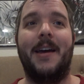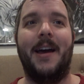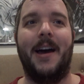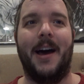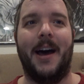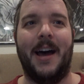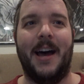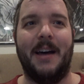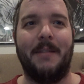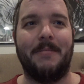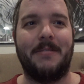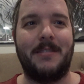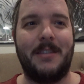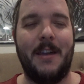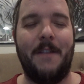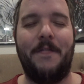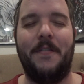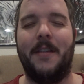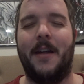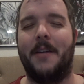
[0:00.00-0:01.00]
um,
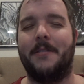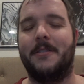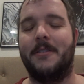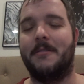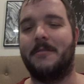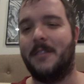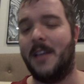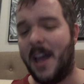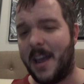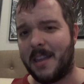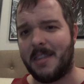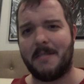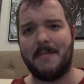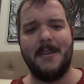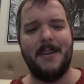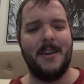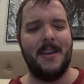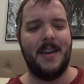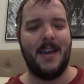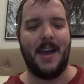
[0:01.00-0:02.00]
stuff along those lines.
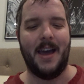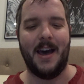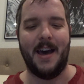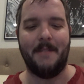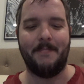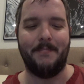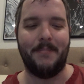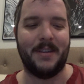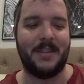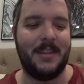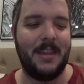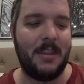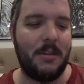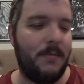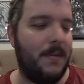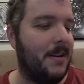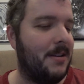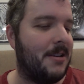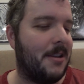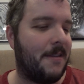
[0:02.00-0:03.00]
Um, but this
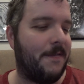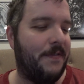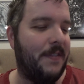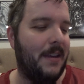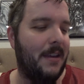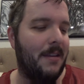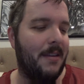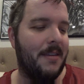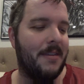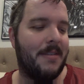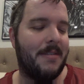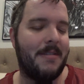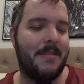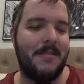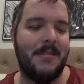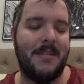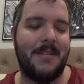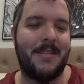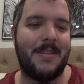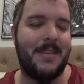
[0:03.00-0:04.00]
one just feels
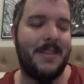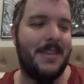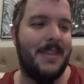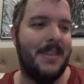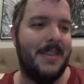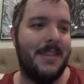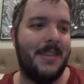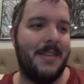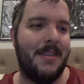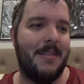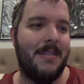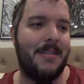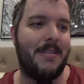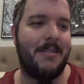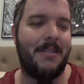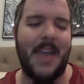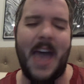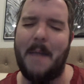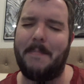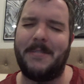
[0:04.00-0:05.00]
just
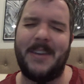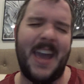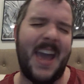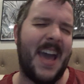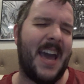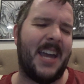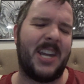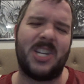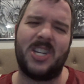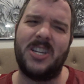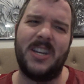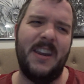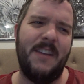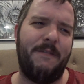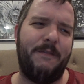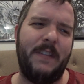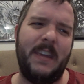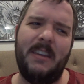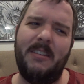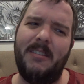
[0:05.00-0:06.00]
slapdash. It
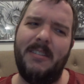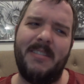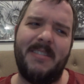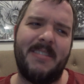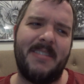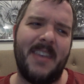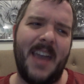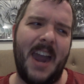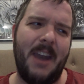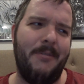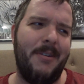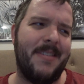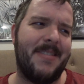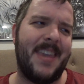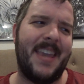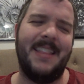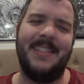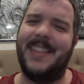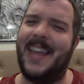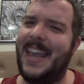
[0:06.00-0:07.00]
feels I don't want to
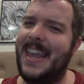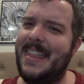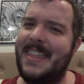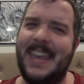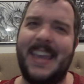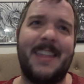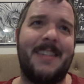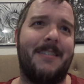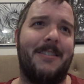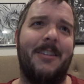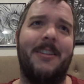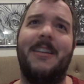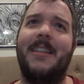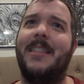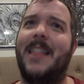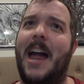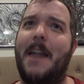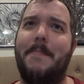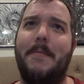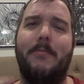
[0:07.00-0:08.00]
say lazy because clearly a
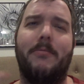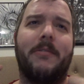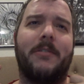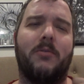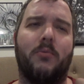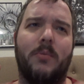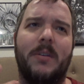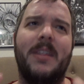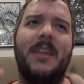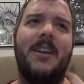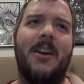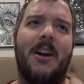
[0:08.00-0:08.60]
lot of people worked really